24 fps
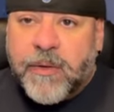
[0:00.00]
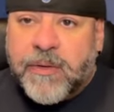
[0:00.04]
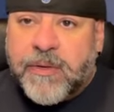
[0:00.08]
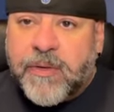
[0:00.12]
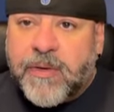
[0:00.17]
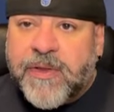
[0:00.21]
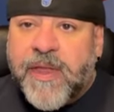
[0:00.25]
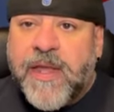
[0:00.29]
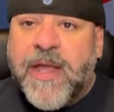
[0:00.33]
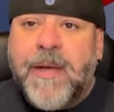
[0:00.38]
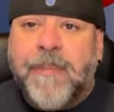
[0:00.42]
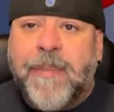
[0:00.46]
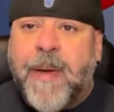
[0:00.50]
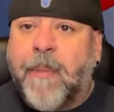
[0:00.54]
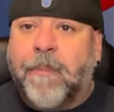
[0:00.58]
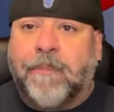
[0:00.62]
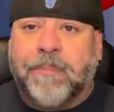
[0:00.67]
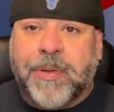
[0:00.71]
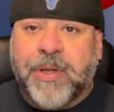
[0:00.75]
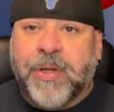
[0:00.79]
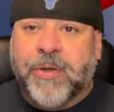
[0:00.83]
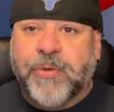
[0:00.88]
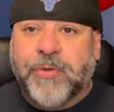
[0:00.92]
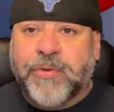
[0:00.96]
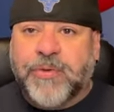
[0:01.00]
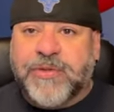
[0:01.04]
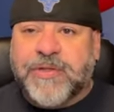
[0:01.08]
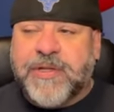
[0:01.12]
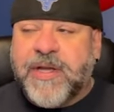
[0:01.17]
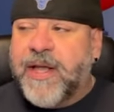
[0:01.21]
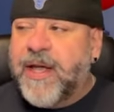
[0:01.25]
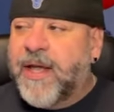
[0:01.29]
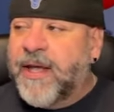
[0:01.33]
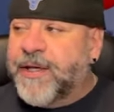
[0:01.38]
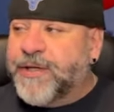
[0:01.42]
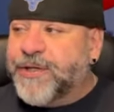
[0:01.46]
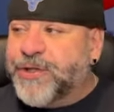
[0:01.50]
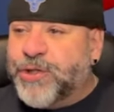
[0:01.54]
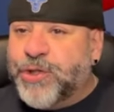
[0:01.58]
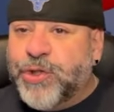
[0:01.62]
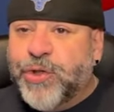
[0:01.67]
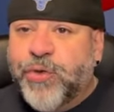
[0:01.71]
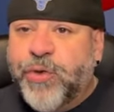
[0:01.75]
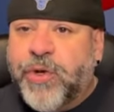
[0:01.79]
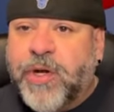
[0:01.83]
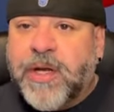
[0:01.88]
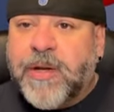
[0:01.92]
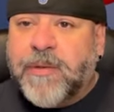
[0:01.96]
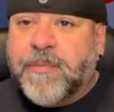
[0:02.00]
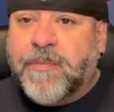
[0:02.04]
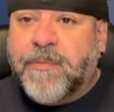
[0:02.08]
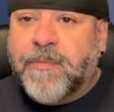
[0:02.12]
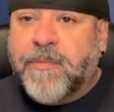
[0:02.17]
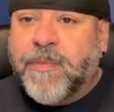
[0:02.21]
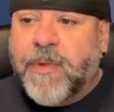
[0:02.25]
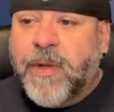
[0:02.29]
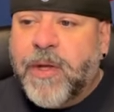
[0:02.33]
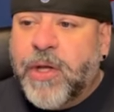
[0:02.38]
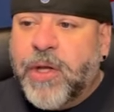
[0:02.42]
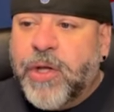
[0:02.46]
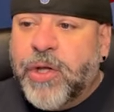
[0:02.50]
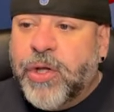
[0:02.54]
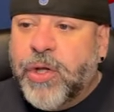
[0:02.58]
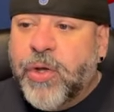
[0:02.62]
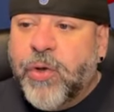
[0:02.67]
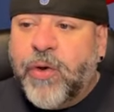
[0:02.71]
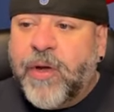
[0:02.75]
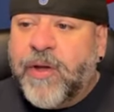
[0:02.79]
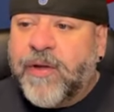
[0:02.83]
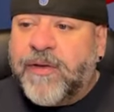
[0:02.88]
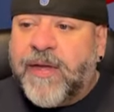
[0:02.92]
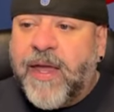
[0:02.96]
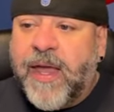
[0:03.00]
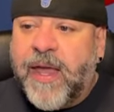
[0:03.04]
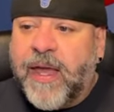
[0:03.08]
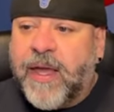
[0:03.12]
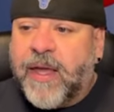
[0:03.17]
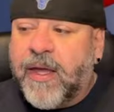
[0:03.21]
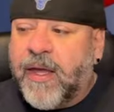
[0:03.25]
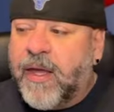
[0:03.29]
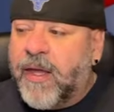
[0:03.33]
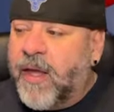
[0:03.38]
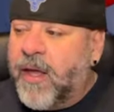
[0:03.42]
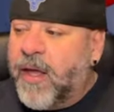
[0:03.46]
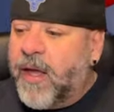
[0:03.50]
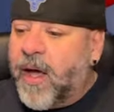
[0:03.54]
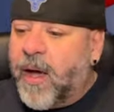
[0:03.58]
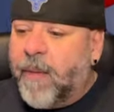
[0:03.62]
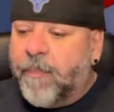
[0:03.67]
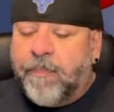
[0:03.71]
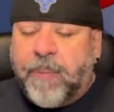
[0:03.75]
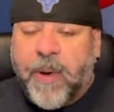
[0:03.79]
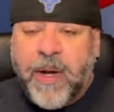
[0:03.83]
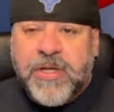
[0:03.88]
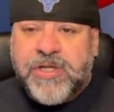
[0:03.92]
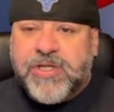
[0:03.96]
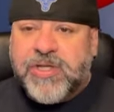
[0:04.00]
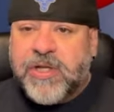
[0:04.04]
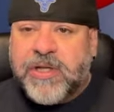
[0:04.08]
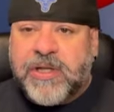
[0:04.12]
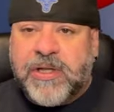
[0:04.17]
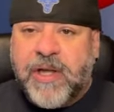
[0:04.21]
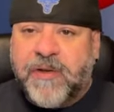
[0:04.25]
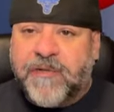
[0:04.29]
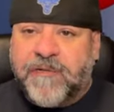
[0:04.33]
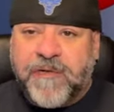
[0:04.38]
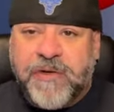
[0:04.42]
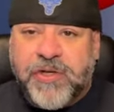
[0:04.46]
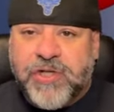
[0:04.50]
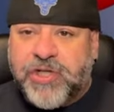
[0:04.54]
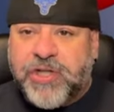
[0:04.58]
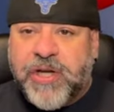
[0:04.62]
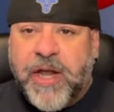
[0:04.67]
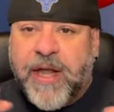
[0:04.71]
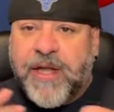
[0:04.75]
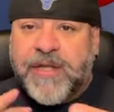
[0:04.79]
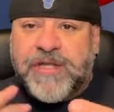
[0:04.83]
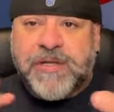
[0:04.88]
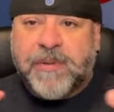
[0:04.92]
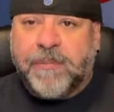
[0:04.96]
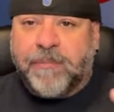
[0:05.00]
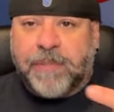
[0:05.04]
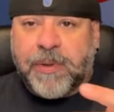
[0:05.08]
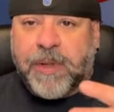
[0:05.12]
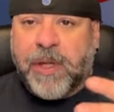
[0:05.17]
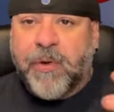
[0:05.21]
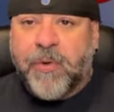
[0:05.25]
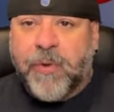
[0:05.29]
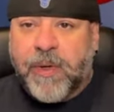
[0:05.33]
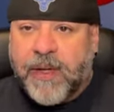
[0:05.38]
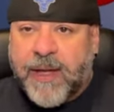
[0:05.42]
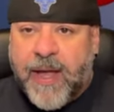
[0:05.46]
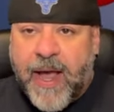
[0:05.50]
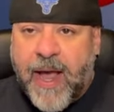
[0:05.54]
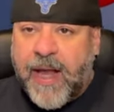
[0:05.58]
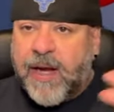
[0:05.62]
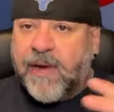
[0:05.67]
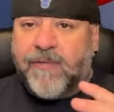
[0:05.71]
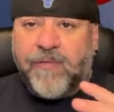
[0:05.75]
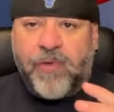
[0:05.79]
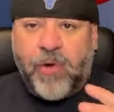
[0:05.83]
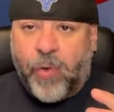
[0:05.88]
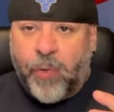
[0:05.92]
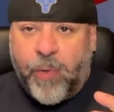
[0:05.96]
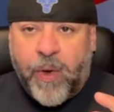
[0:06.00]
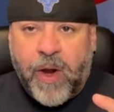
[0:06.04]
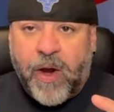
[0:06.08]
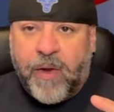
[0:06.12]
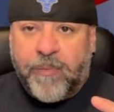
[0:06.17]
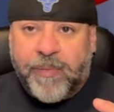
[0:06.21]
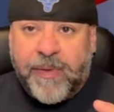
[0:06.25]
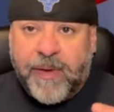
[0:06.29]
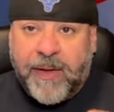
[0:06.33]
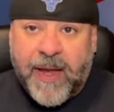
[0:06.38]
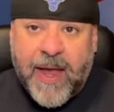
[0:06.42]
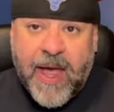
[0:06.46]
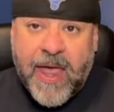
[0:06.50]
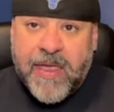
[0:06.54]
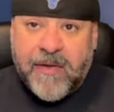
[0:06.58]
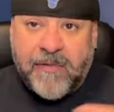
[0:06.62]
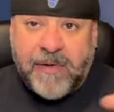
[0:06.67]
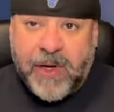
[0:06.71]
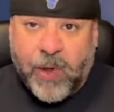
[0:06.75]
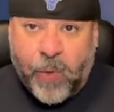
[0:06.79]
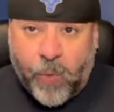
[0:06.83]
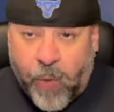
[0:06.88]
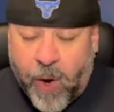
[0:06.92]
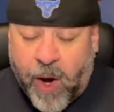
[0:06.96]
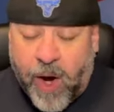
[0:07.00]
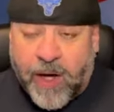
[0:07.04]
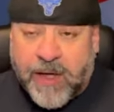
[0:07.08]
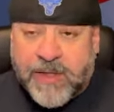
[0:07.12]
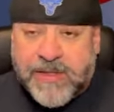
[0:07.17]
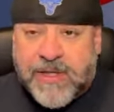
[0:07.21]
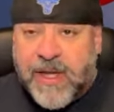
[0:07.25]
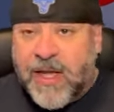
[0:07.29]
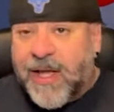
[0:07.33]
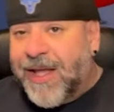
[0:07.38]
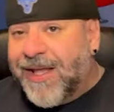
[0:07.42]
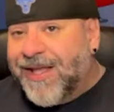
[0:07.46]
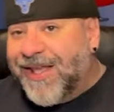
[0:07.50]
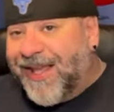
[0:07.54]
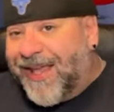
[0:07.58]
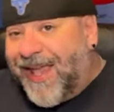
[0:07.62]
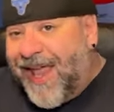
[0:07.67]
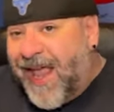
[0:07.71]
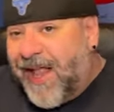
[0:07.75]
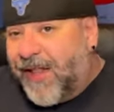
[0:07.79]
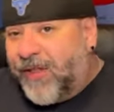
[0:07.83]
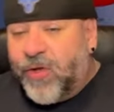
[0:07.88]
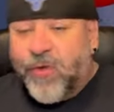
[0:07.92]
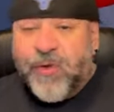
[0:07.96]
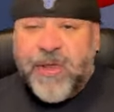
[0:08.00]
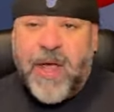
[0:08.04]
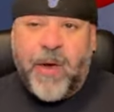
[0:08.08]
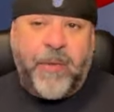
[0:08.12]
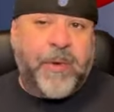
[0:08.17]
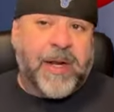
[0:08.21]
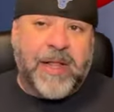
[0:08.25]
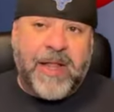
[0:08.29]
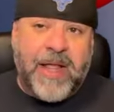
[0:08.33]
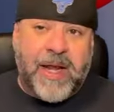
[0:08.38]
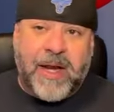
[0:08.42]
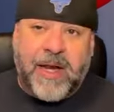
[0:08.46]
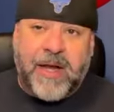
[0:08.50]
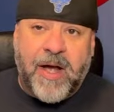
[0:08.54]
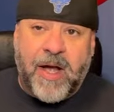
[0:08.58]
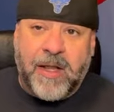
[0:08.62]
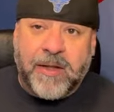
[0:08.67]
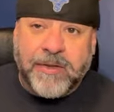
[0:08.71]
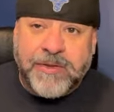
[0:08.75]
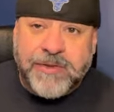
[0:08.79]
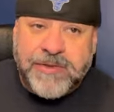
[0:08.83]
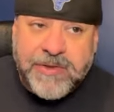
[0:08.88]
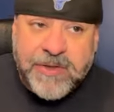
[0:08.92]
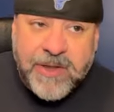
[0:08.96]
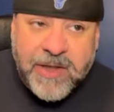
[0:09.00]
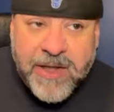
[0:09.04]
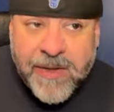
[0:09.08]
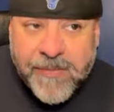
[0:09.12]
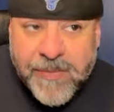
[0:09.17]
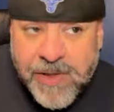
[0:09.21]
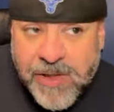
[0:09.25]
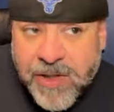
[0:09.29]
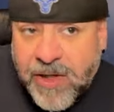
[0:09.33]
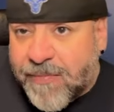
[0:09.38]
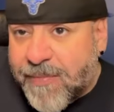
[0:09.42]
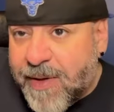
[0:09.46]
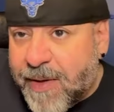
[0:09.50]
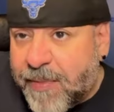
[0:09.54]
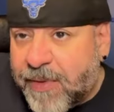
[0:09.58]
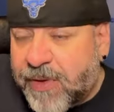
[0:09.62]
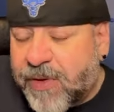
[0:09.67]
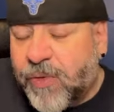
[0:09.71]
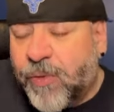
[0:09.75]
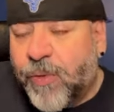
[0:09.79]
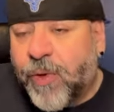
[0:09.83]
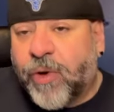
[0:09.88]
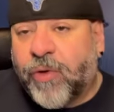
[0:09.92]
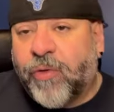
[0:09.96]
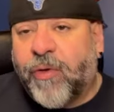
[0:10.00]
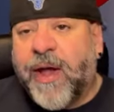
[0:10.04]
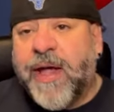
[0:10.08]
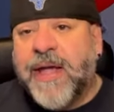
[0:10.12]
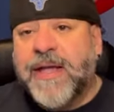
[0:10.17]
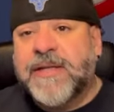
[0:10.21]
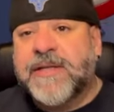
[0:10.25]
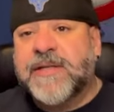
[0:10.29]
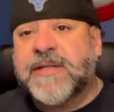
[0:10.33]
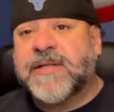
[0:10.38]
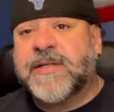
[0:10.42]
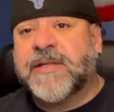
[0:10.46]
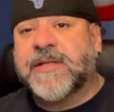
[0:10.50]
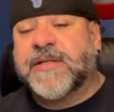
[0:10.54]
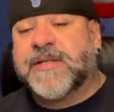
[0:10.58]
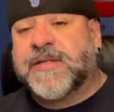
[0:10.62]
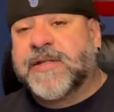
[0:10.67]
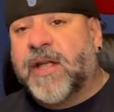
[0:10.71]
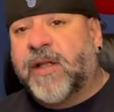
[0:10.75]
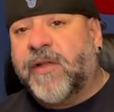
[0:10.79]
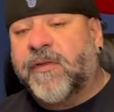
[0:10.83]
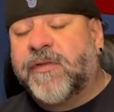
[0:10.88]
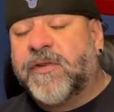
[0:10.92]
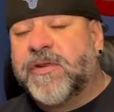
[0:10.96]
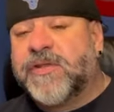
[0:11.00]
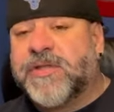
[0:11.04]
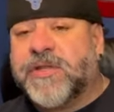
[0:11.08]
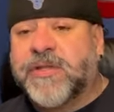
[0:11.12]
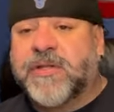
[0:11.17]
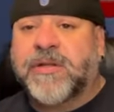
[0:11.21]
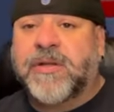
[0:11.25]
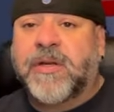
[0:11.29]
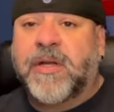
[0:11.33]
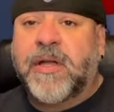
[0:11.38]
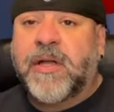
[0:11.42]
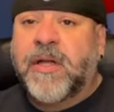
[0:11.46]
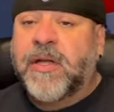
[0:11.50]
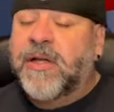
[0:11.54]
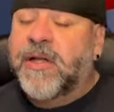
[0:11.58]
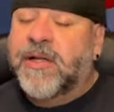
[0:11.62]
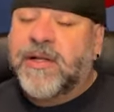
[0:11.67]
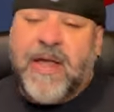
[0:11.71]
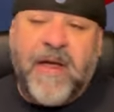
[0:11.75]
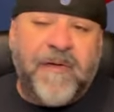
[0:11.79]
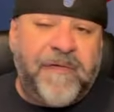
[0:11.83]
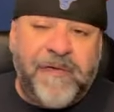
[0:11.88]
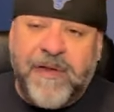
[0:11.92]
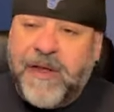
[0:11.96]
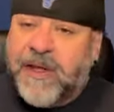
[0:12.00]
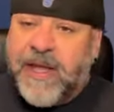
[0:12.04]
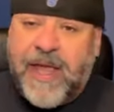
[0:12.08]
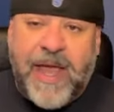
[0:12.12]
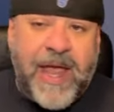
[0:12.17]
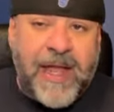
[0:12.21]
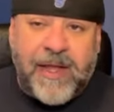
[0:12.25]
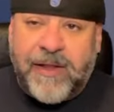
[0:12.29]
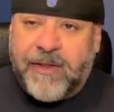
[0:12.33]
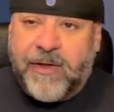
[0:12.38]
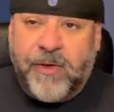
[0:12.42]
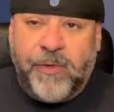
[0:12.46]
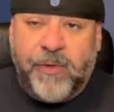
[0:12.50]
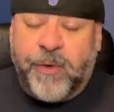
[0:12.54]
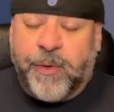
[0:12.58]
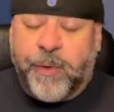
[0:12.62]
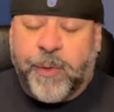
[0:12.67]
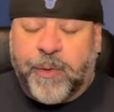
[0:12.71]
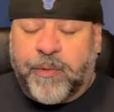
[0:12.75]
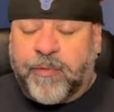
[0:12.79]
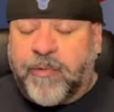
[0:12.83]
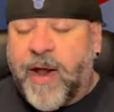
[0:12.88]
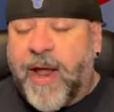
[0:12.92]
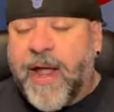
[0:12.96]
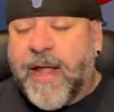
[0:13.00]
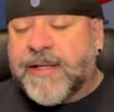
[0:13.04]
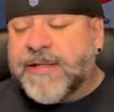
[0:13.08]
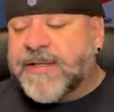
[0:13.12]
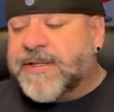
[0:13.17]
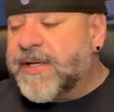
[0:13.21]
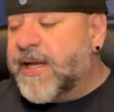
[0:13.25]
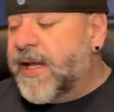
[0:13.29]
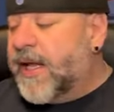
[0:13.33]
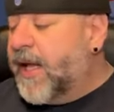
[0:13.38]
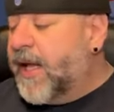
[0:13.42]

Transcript: thing about blues is you could take a bunch of different shades of blue and kind of all wear them together and it works. You can't do that with a lot of colors. Like, I mean, you can maybe do it with grays and silvers, and you definitely can't do it with reds.